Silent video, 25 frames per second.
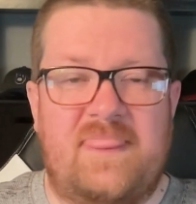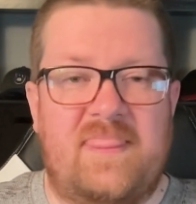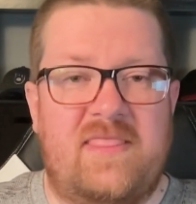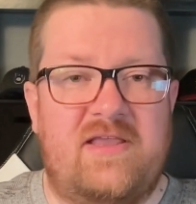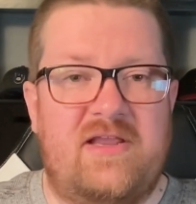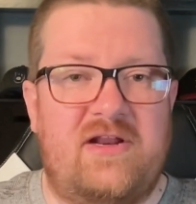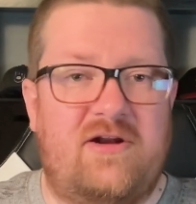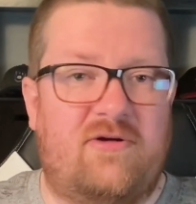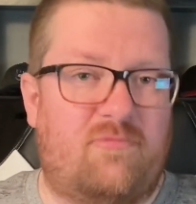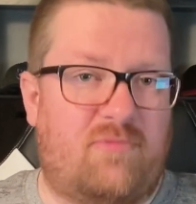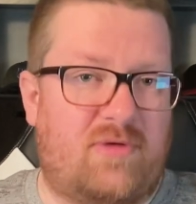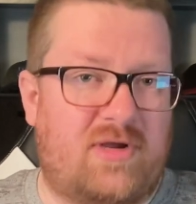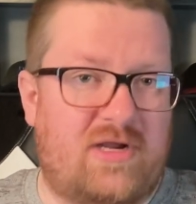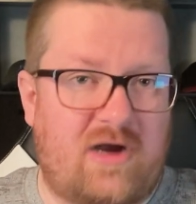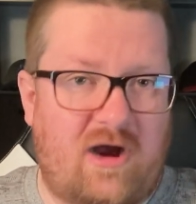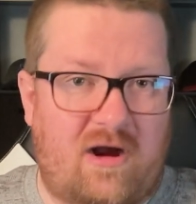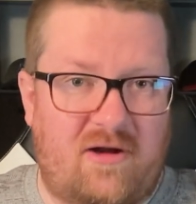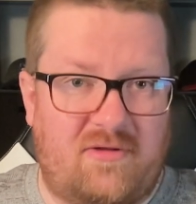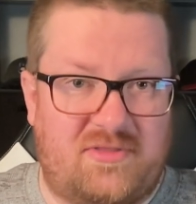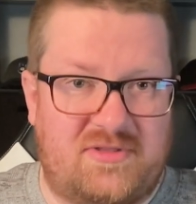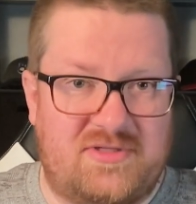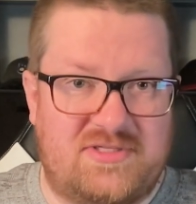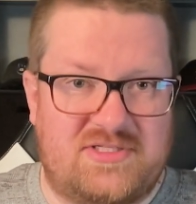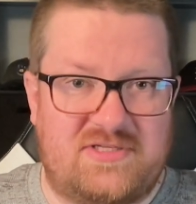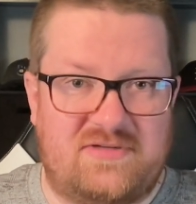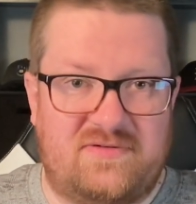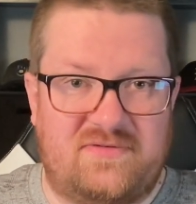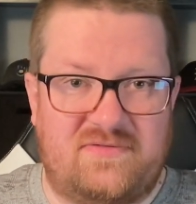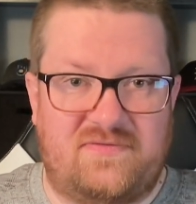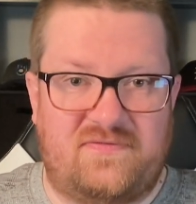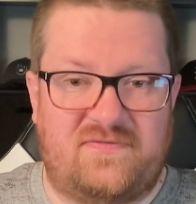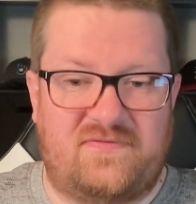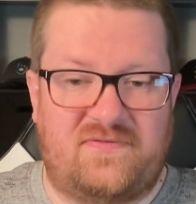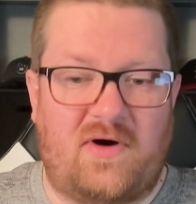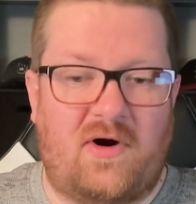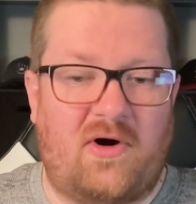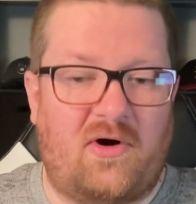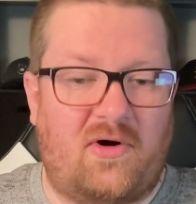regardless
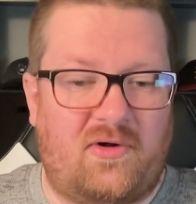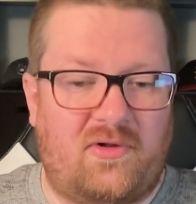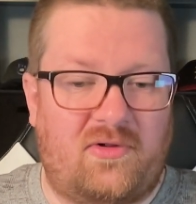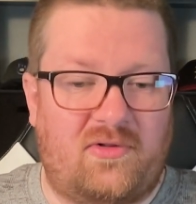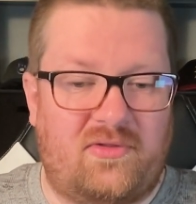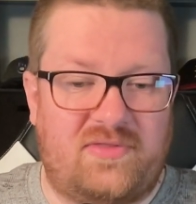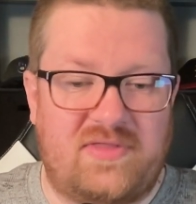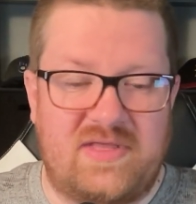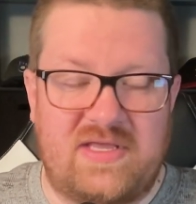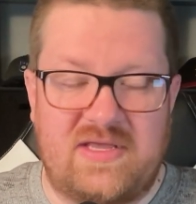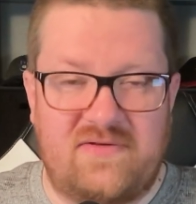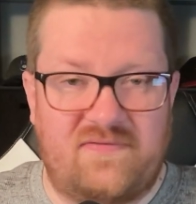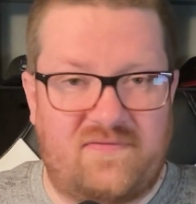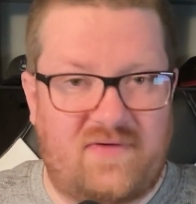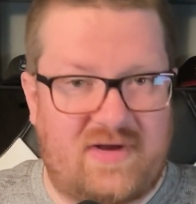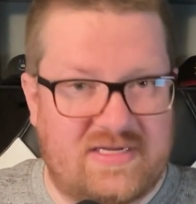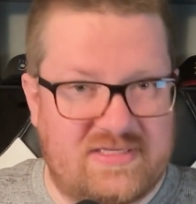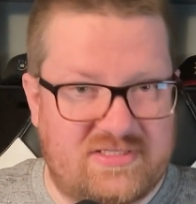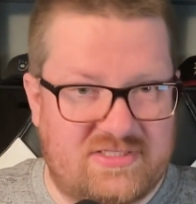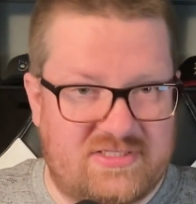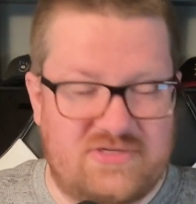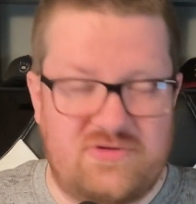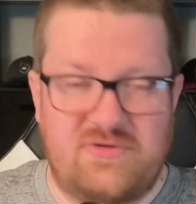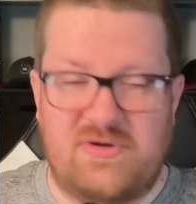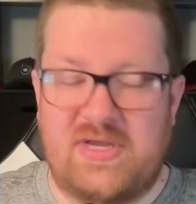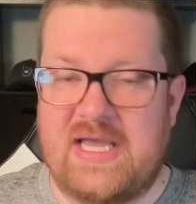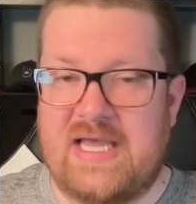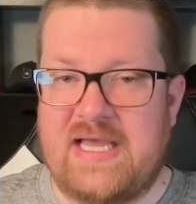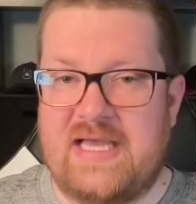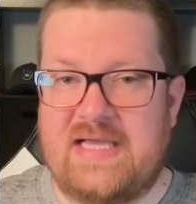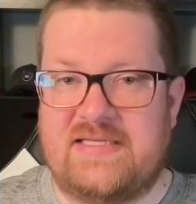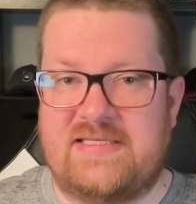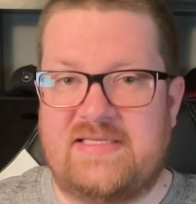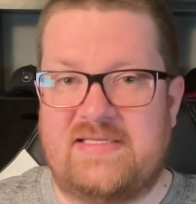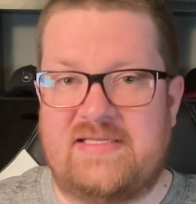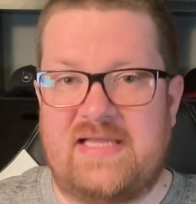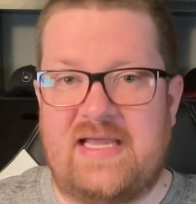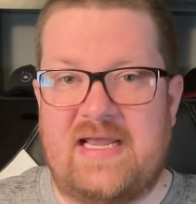of all the advice you
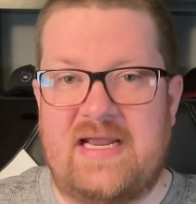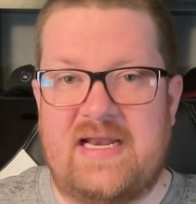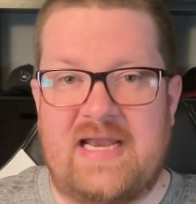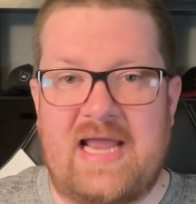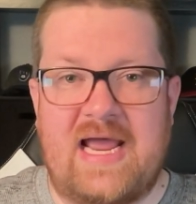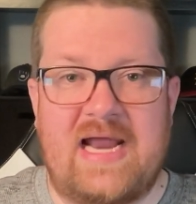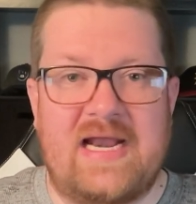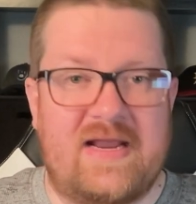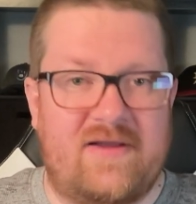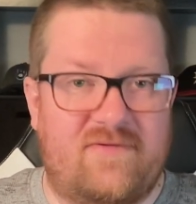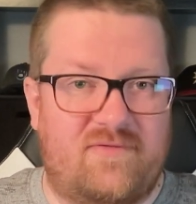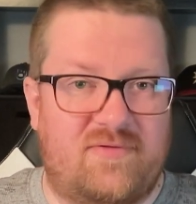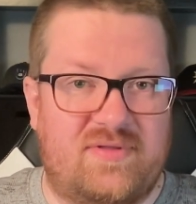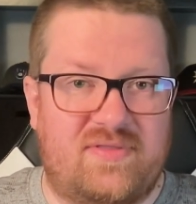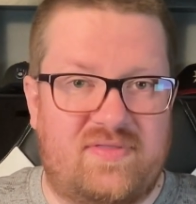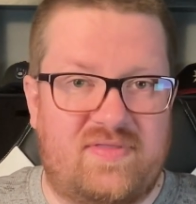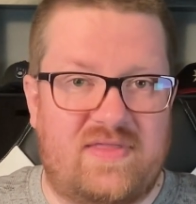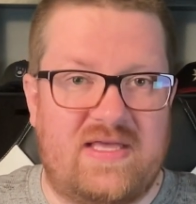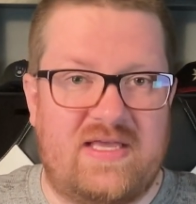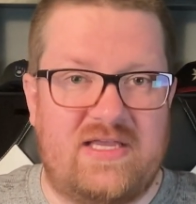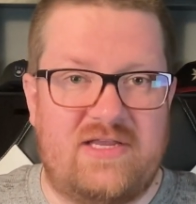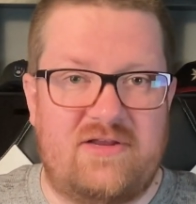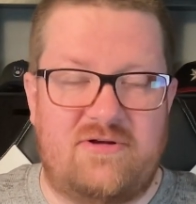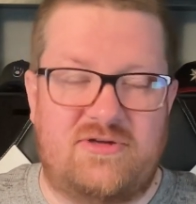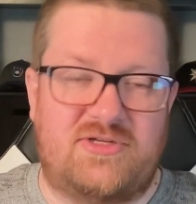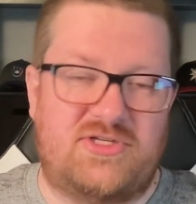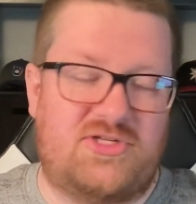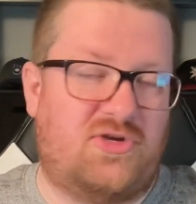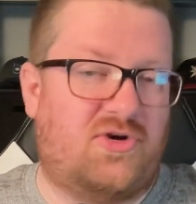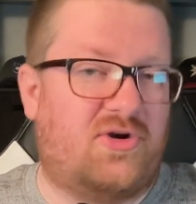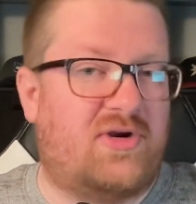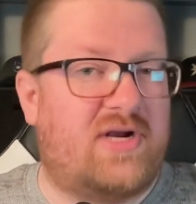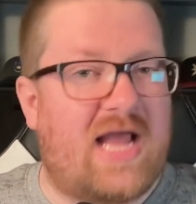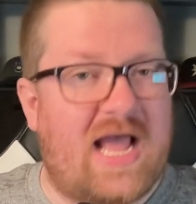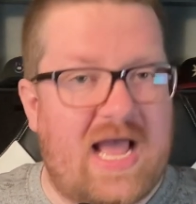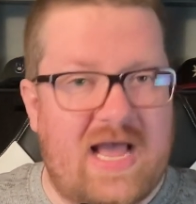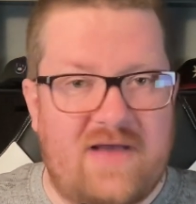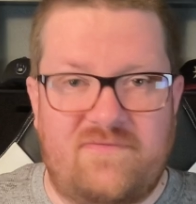get and everything, you're still
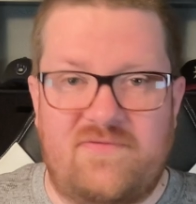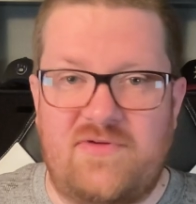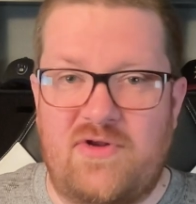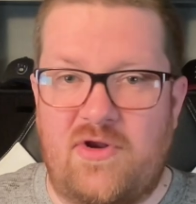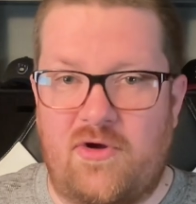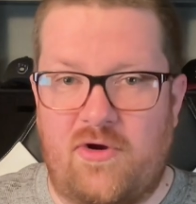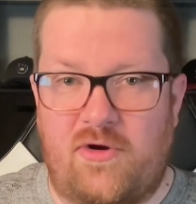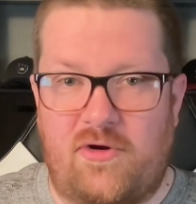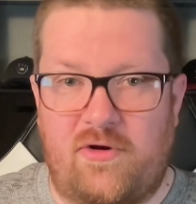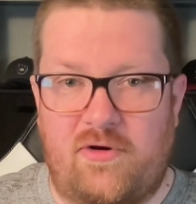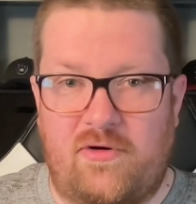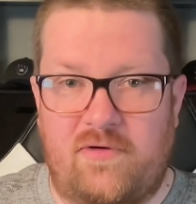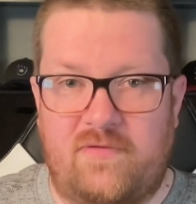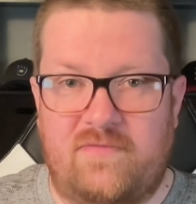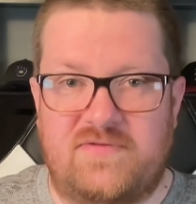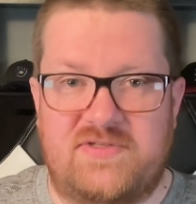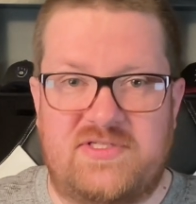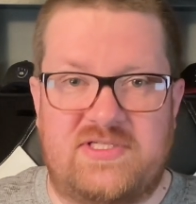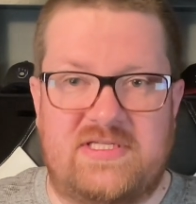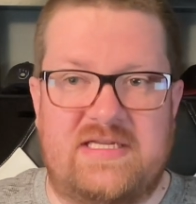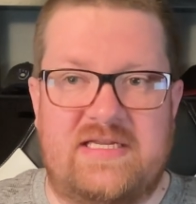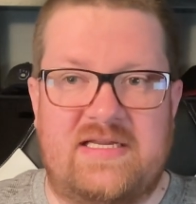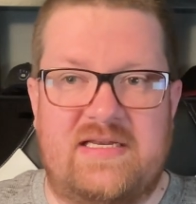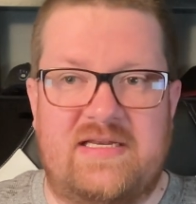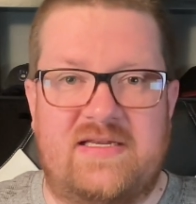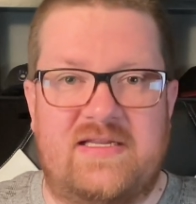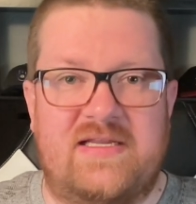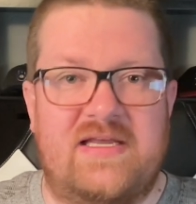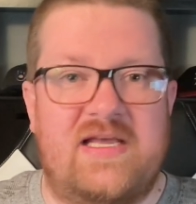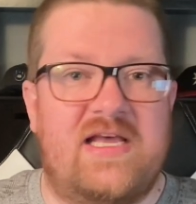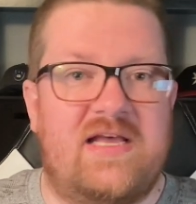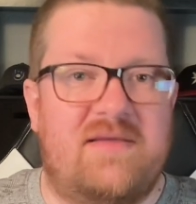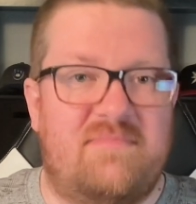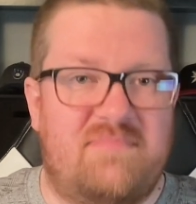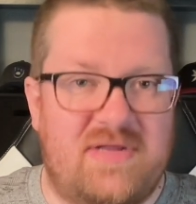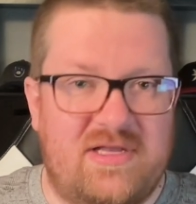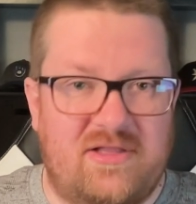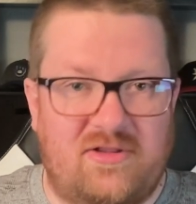going to have nerves and
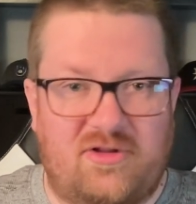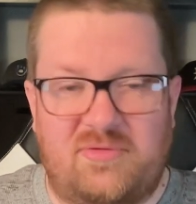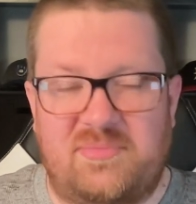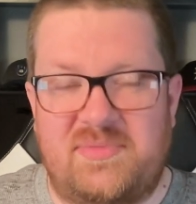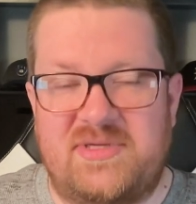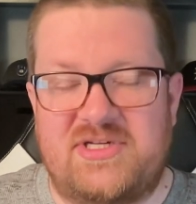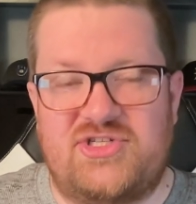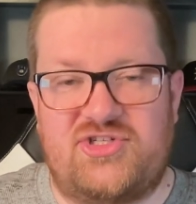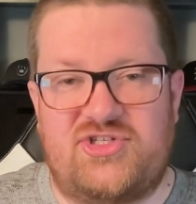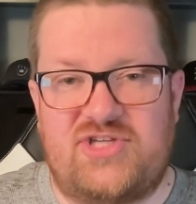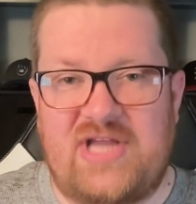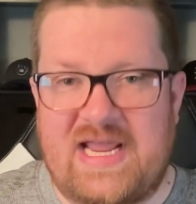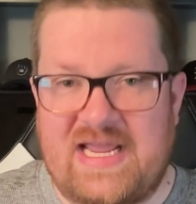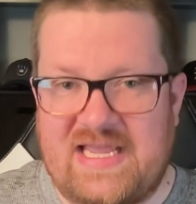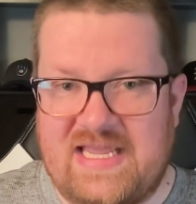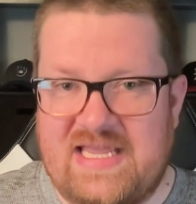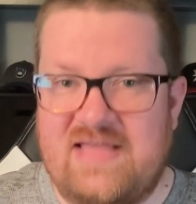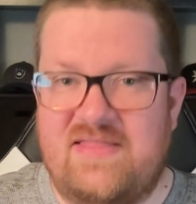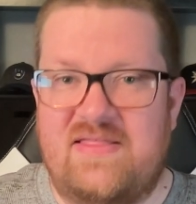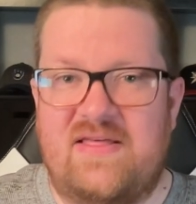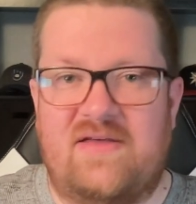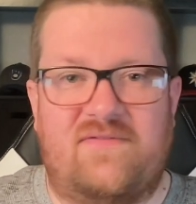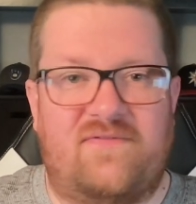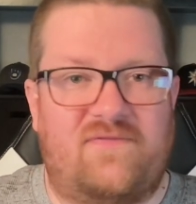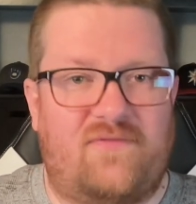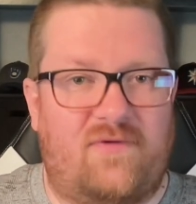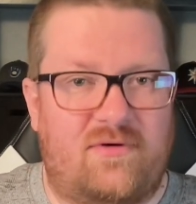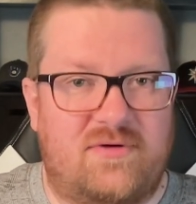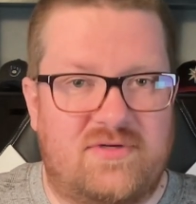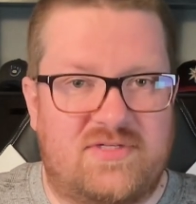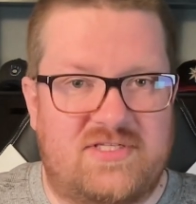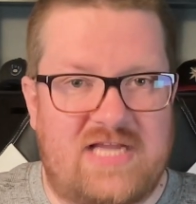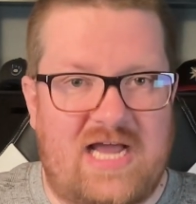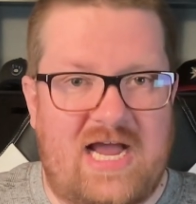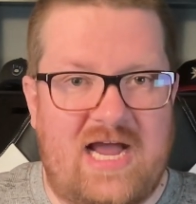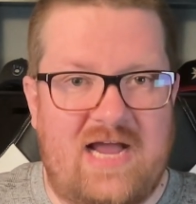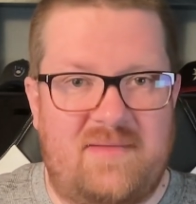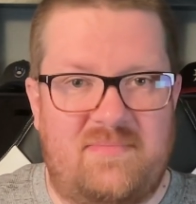be a little bit shaky that first
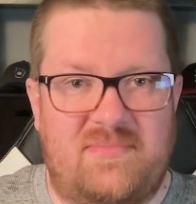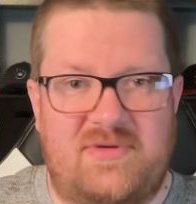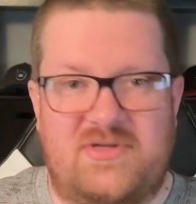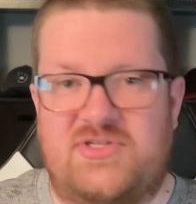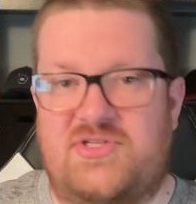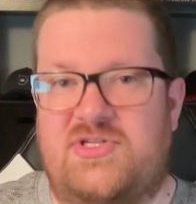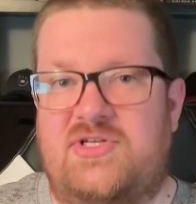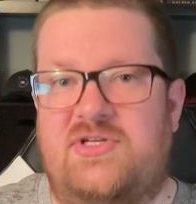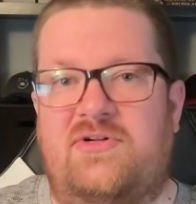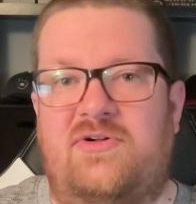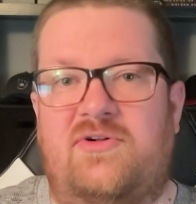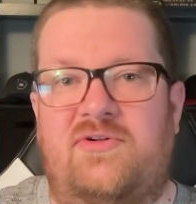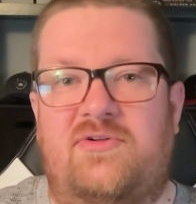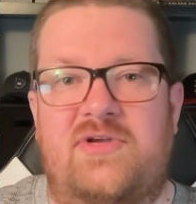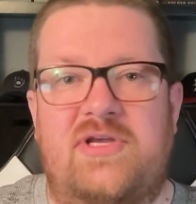time until,